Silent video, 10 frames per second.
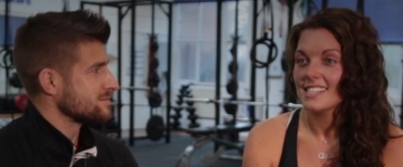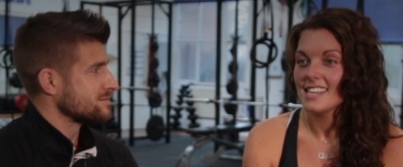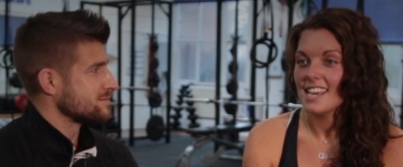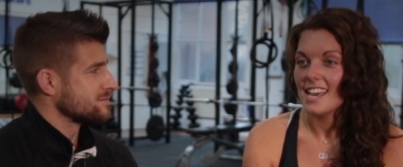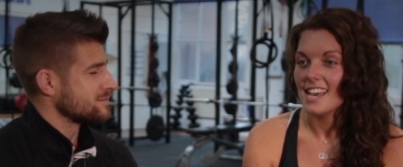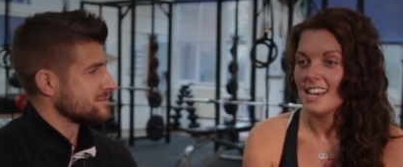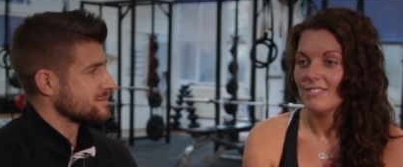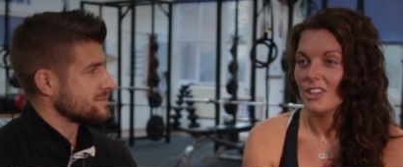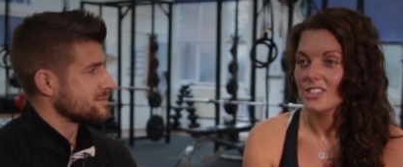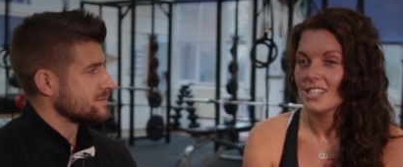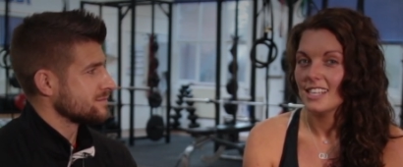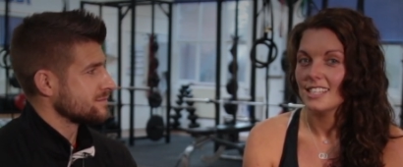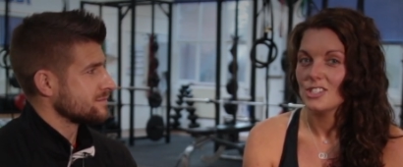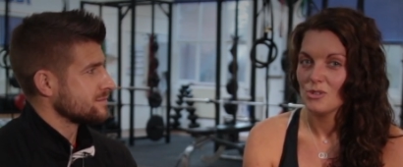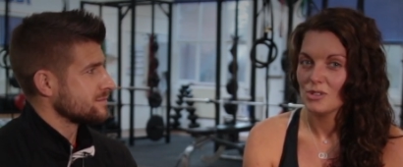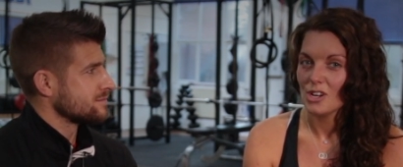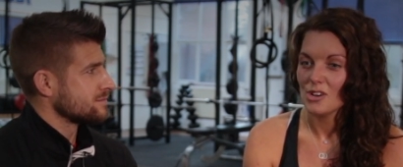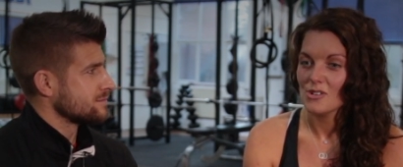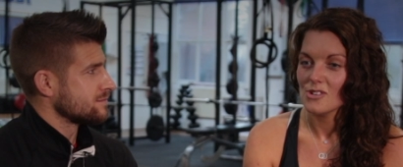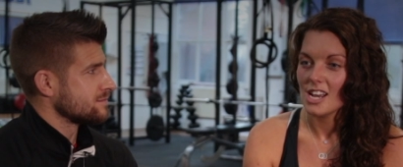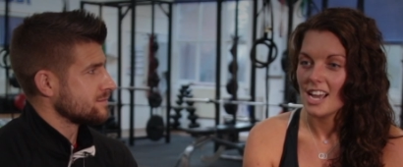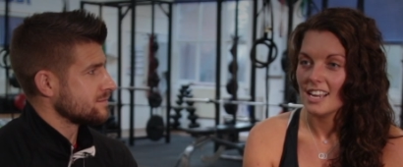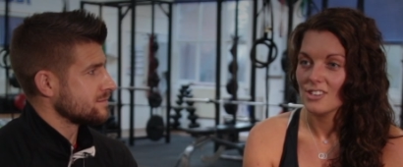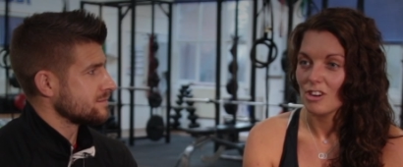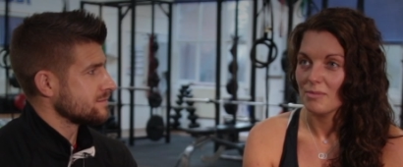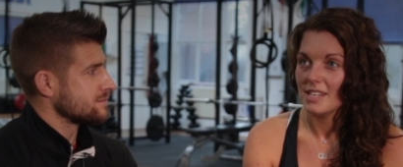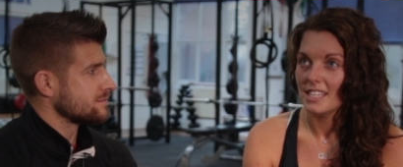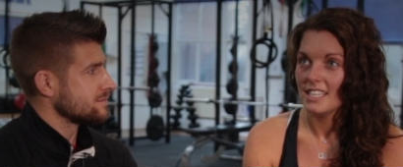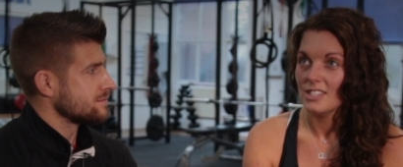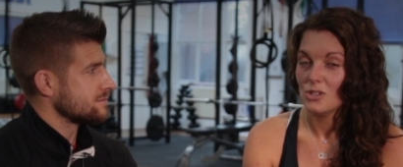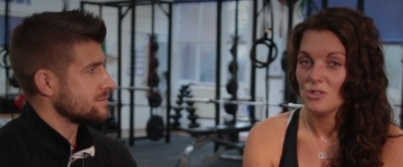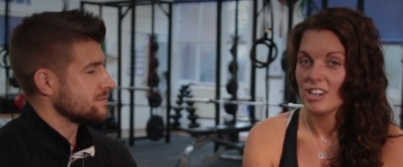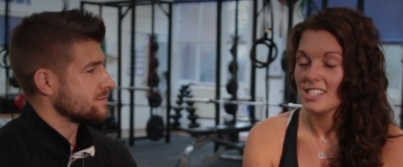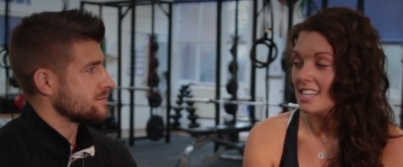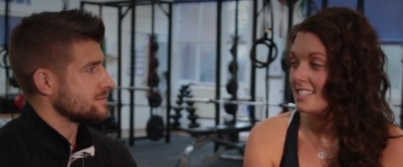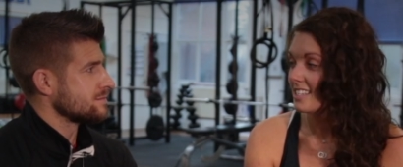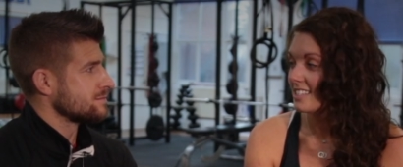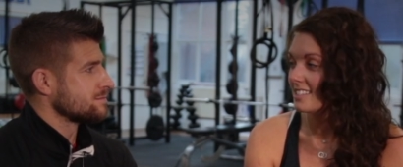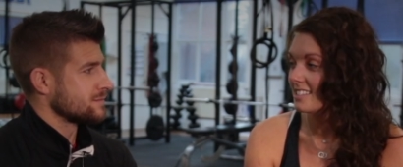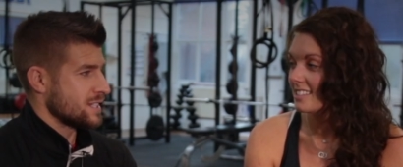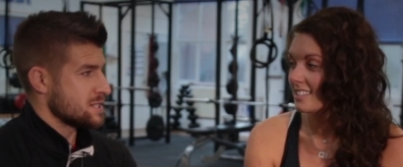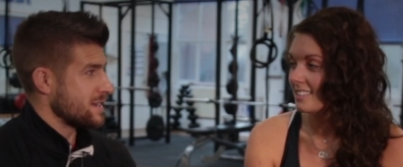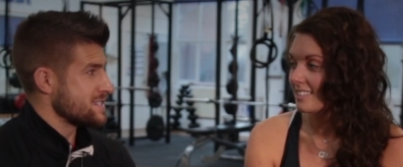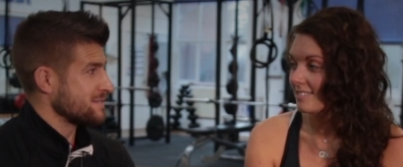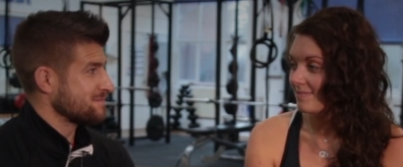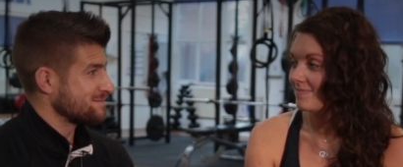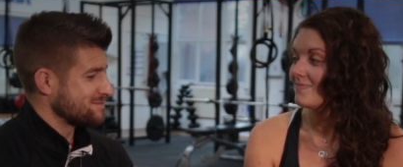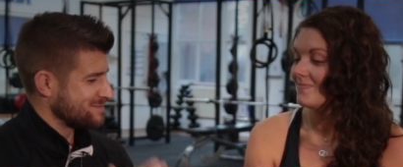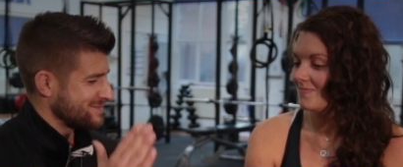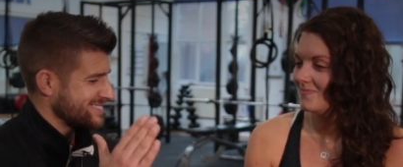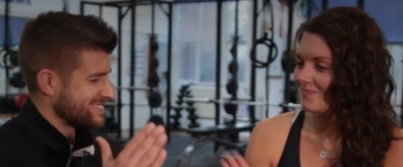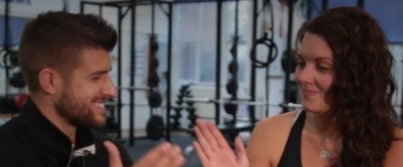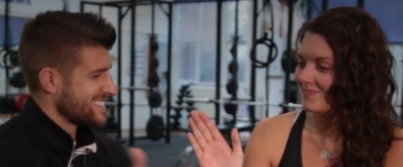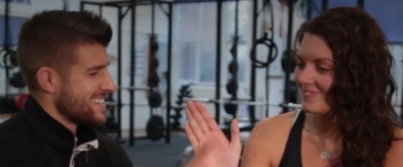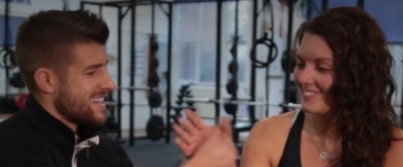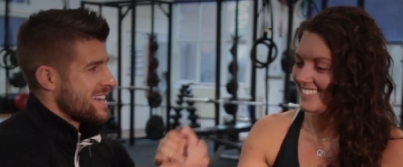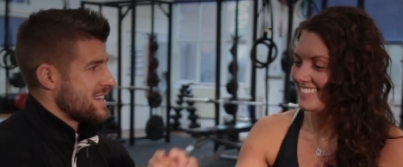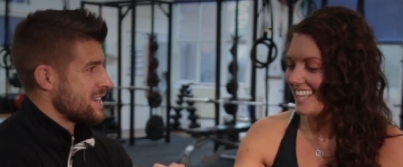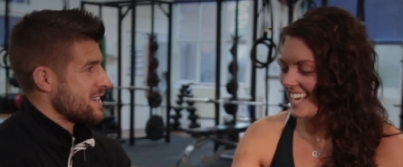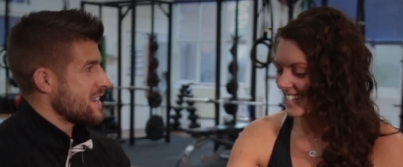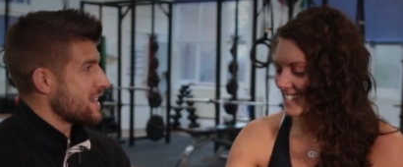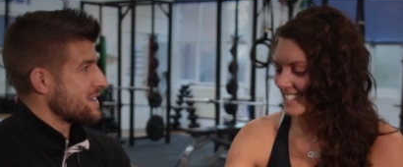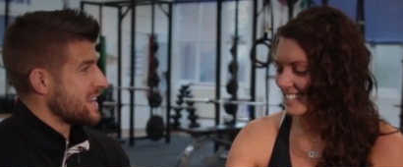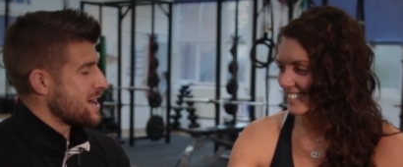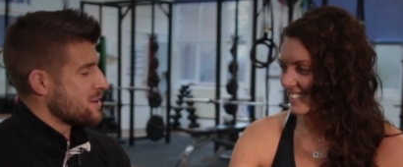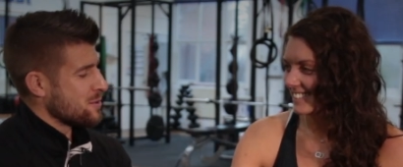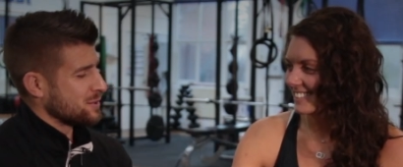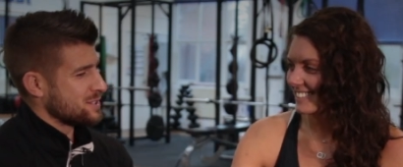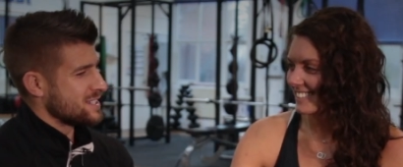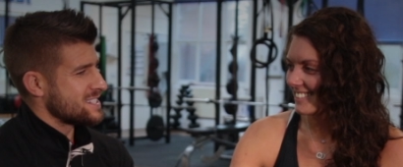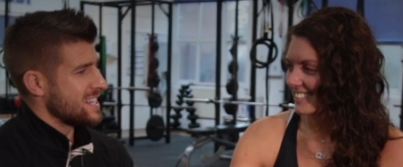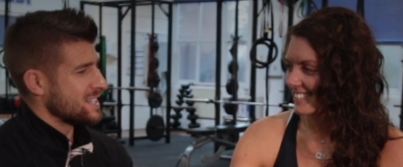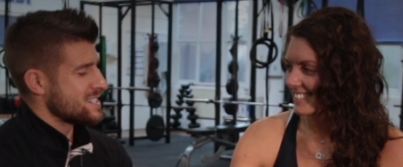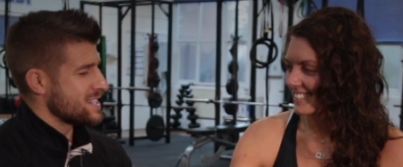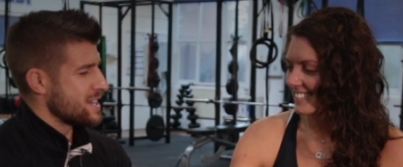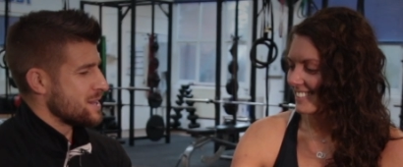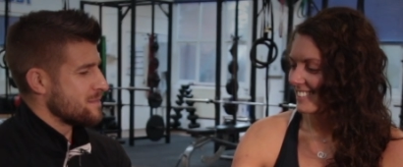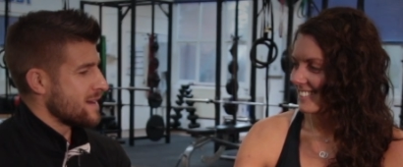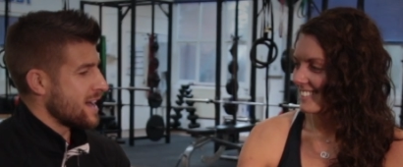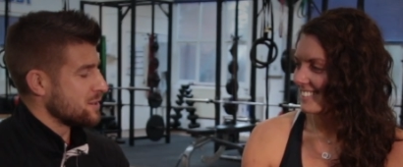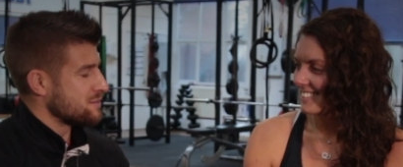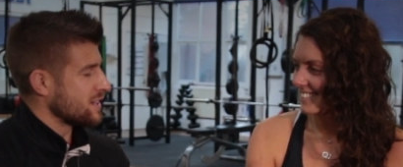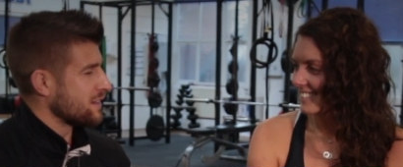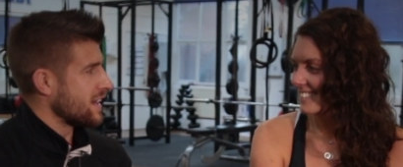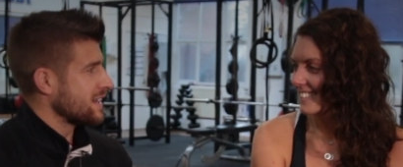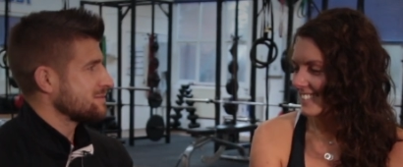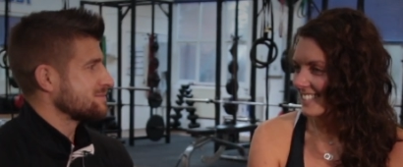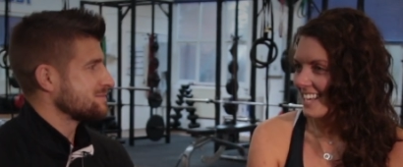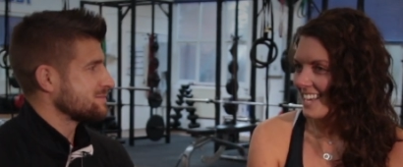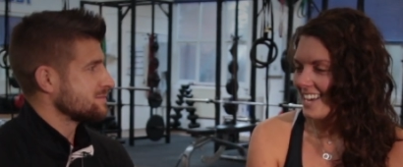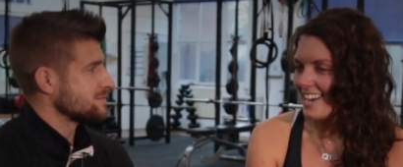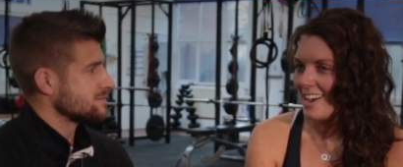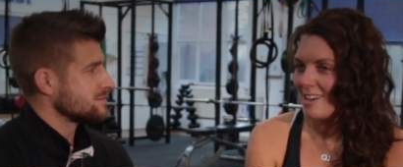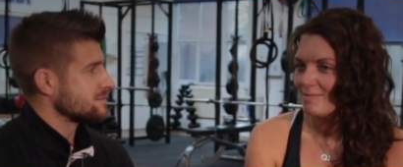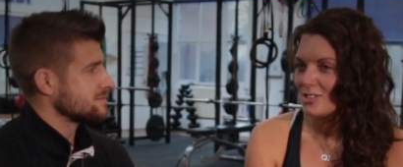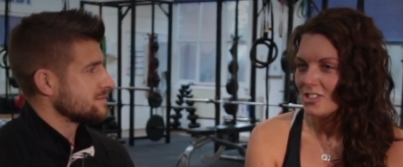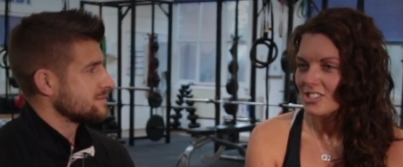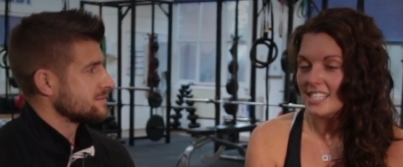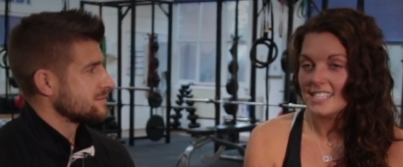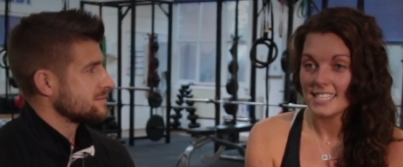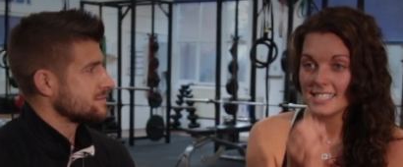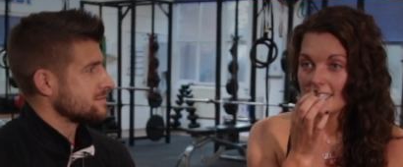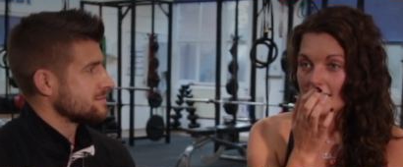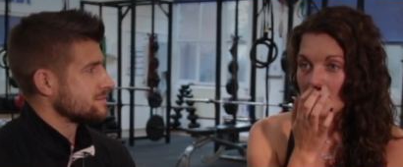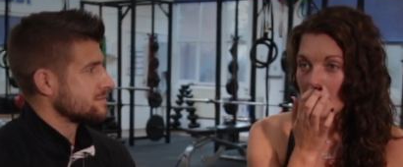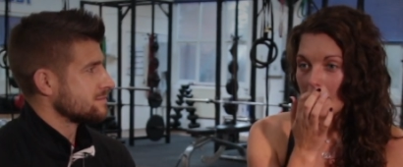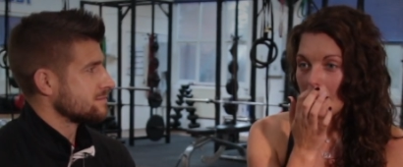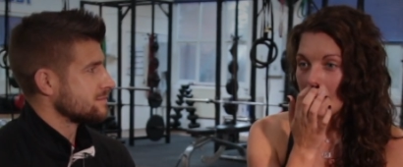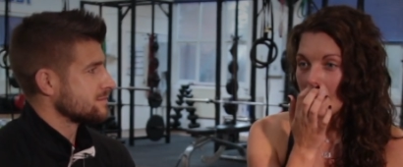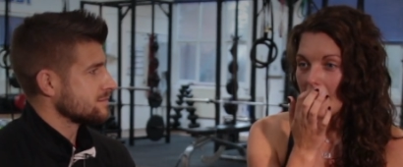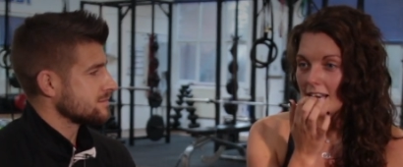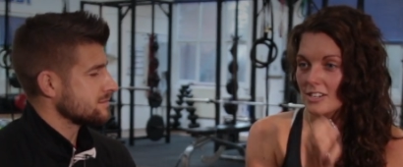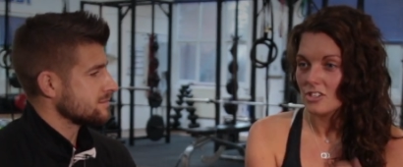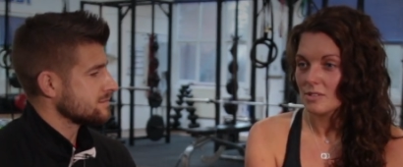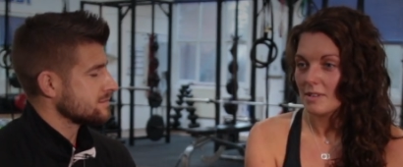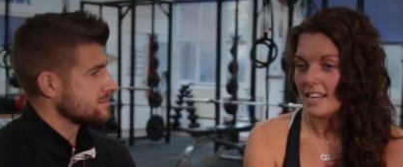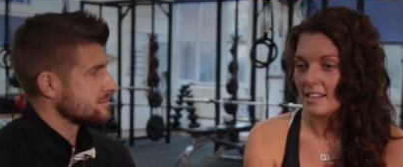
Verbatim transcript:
Speaker 1: than a year, I've lost nearly two stone and dropped nearly two dress sizes. That's amazing. Mm.
Speaker 2: Thanks. Now I want you to tell us um, how you've done that.
Speaker 1: Um, just consistency really and just kind